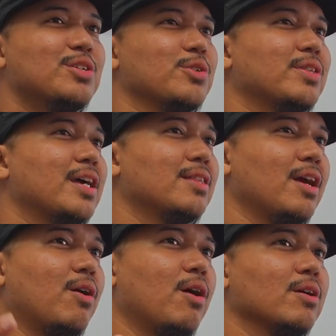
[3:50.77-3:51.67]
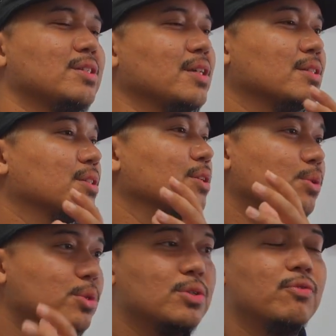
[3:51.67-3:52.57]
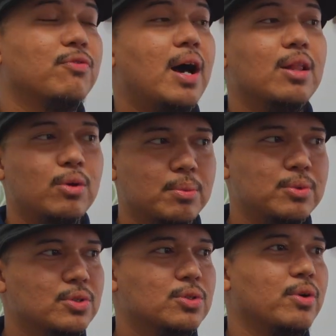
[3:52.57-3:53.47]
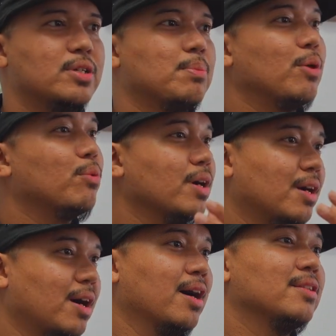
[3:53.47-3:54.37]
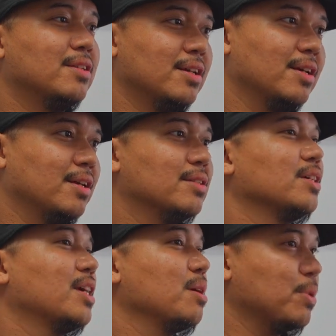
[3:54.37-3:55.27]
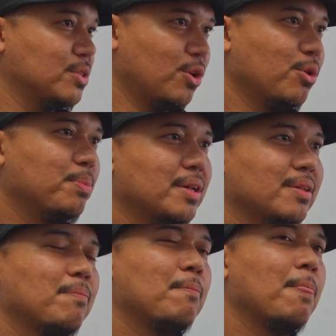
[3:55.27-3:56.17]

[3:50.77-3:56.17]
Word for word: So then they all six did news follow up news stories about what God did to keep us open.